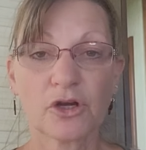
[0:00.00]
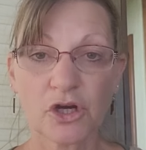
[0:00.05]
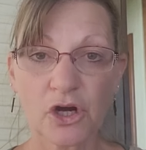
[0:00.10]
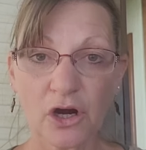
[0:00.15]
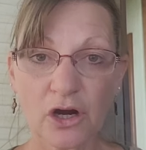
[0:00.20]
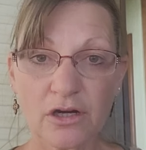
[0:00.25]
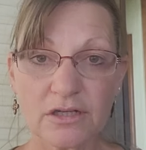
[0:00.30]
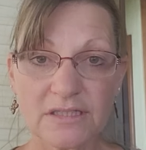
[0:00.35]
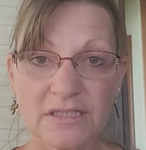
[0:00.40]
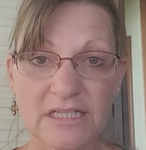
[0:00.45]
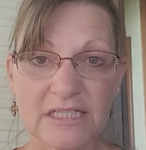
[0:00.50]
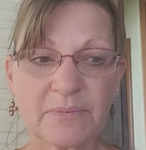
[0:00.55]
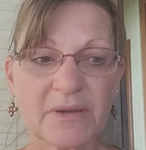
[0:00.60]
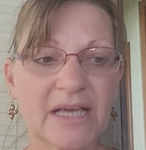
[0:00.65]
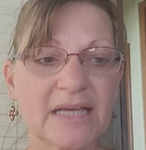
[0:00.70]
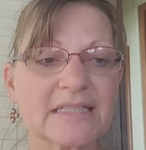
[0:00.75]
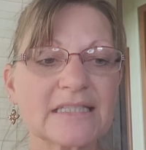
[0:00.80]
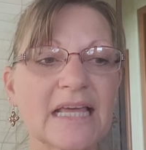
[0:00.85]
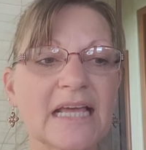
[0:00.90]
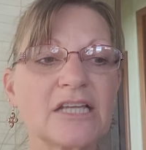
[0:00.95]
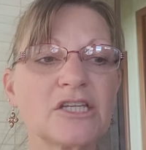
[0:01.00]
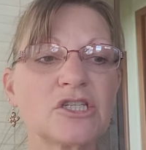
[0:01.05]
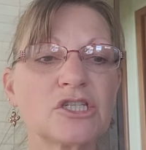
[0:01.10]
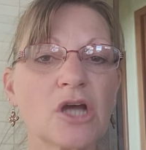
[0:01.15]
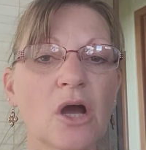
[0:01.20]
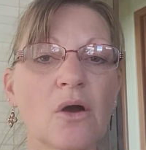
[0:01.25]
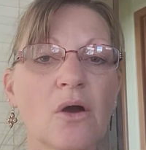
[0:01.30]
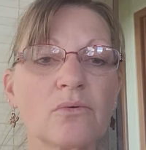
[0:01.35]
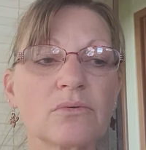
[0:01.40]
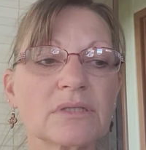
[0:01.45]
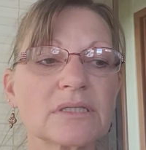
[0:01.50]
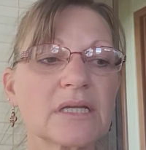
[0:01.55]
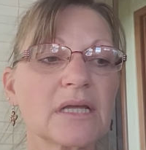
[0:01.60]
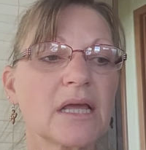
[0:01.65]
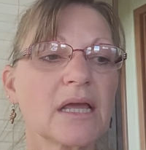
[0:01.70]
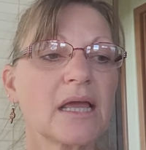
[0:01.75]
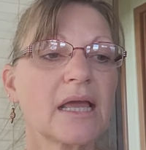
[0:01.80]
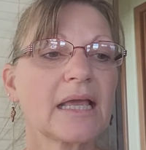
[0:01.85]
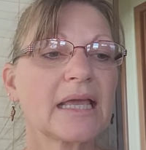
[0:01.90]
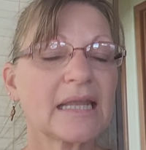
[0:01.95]
cursed is because they don't
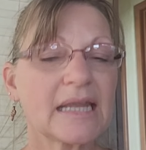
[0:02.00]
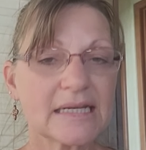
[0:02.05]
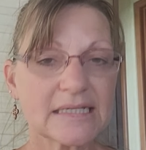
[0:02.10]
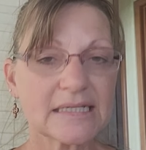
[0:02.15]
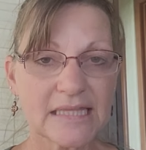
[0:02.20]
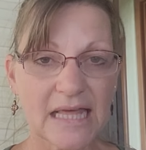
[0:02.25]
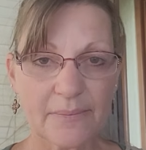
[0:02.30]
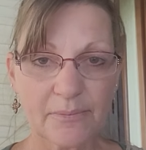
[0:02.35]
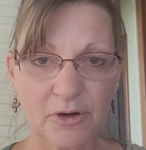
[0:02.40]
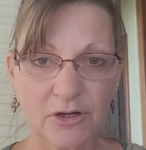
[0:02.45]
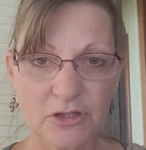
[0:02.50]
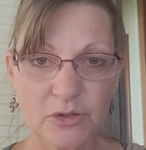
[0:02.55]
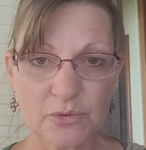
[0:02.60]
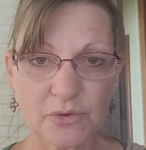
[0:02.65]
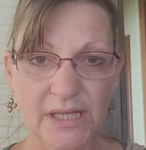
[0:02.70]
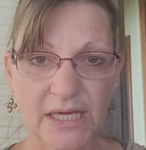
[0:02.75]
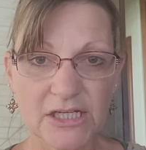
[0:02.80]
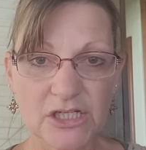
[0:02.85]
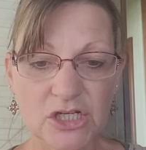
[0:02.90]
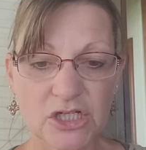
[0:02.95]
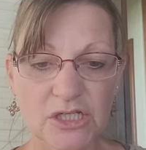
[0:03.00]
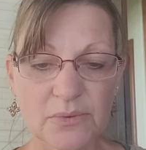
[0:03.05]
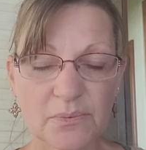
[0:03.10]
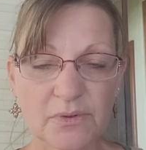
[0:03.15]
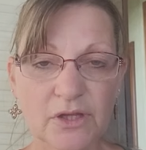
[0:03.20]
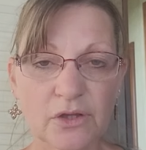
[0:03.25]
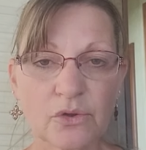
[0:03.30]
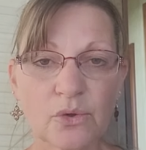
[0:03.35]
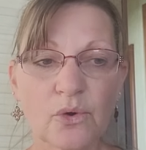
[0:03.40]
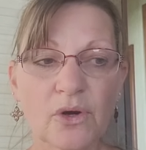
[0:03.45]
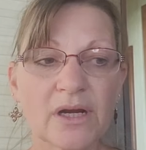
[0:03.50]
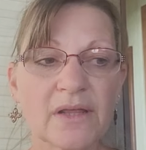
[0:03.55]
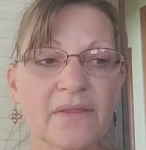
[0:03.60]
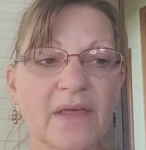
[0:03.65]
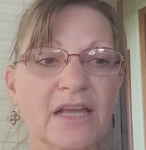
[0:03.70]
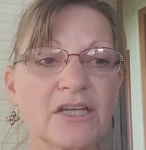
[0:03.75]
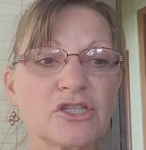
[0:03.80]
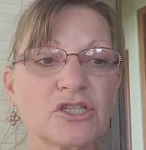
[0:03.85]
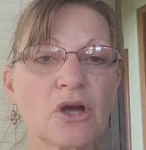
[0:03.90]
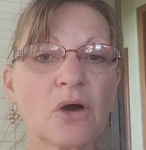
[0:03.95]
get into that personal relationship with the lord and
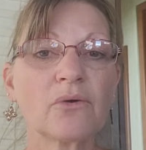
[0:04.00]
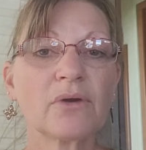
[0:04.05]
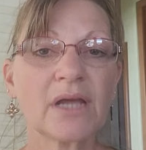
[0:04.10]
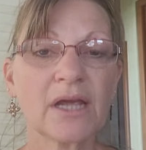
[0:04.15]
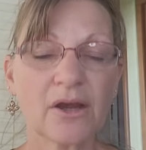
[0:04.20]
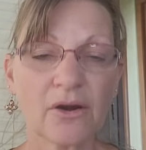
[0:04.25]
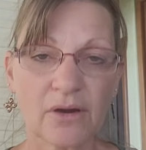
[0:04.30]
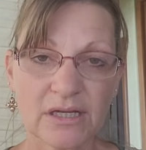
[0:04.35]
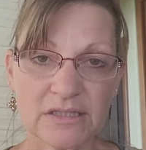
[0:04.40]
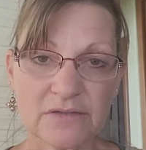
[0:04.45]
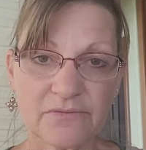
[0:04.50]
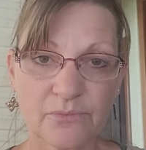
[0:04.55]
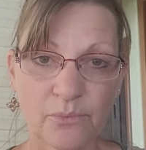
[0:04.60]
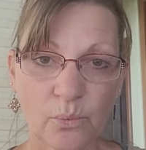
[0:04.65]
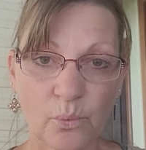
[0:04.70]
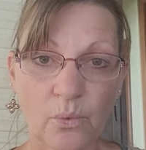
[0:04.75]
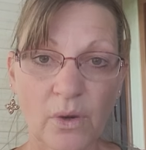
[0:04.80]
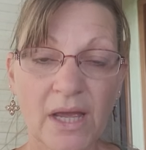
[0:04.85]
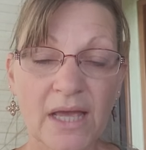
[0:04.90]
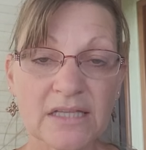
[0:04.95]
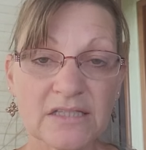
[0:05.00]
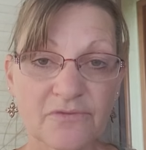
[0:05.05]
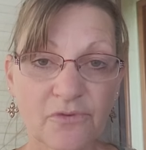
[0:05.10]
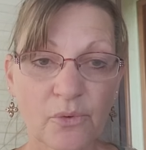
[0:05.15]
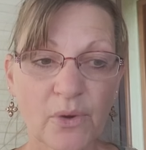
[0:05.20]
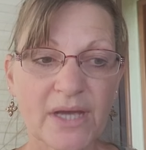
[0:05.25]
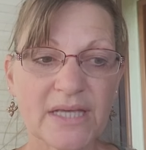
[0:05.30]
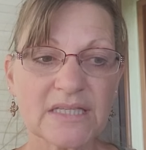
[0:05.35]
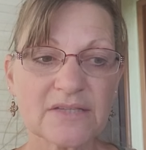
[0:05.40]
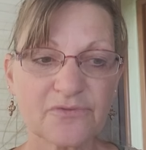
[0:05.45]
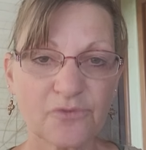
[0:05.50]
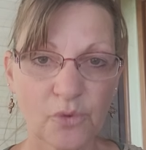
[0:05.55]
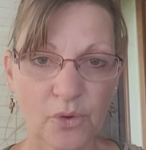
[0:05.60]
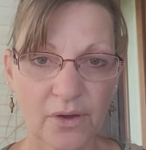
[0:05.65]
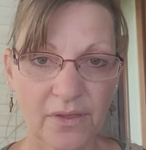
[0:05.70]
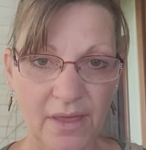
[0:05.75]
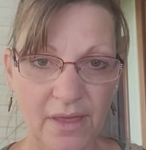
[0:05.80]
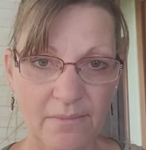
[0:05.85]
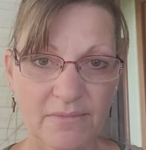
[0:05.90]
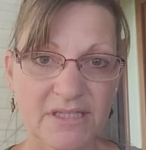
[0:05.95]
they don't hear his his voice
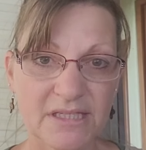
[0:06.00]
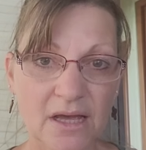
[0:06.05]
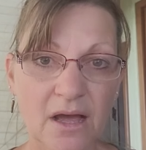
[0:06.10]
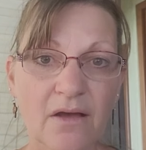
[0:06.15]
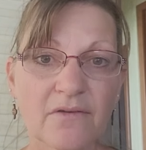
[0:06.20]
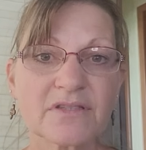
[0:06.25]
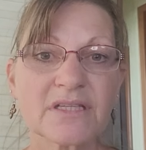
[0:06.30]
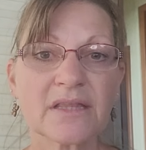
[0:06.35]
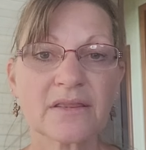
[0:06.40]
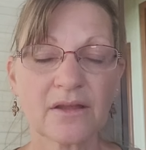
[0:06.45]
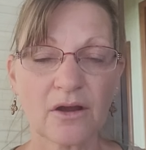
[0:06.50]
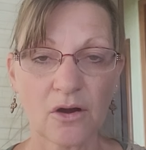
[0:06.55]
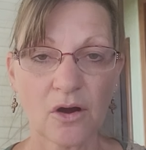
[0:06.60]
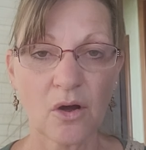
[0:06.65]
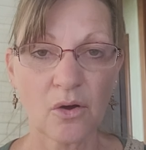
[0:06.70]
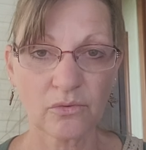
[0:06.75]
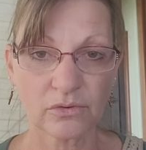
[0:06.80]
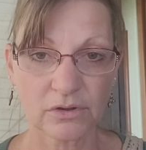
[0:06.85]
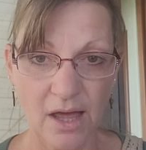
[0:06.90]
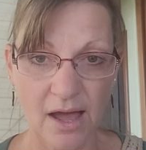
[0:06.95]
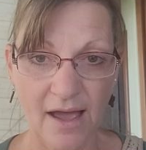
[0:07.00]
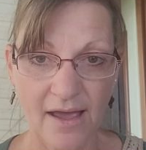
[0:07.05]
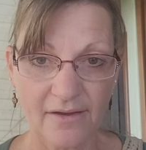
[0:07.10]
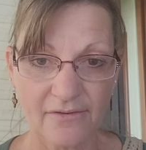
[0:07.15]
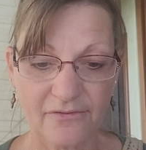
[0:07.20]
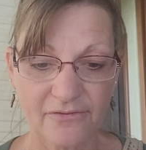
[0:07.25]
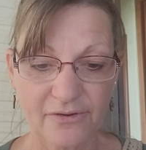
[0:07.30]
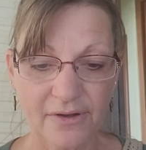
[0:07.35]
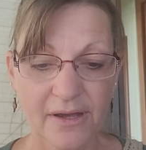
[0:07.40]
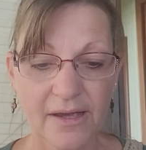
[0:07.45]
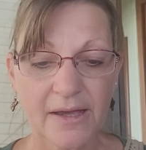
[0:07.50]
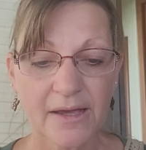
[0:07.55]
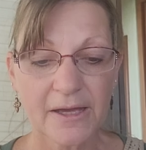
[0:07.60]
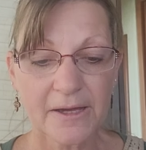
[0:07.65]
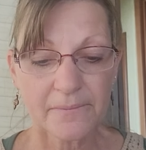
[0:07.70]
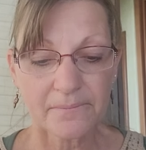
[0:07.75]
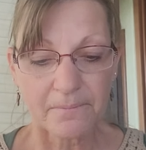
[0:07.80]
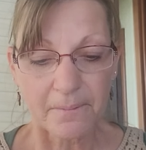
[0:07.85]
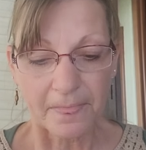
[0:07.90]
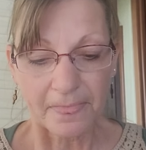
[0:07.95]
for themselves in their own life
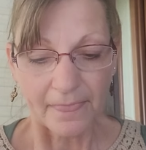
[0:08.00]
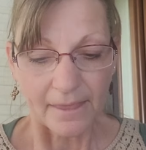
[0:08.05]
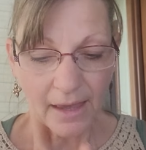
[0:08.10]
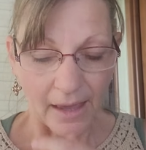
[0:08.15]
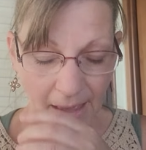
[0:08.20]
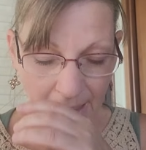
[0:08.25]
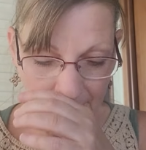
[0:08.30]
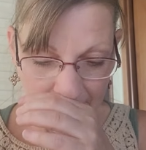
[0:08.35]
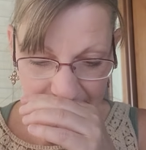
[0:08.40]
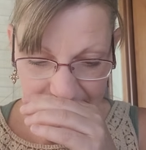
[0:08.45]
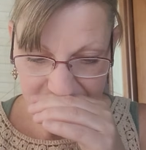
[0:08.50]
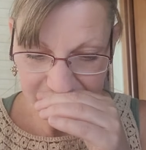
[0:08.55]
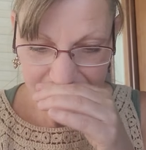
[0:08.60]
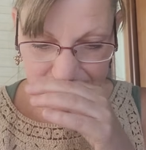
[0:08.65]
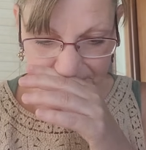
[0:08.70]
um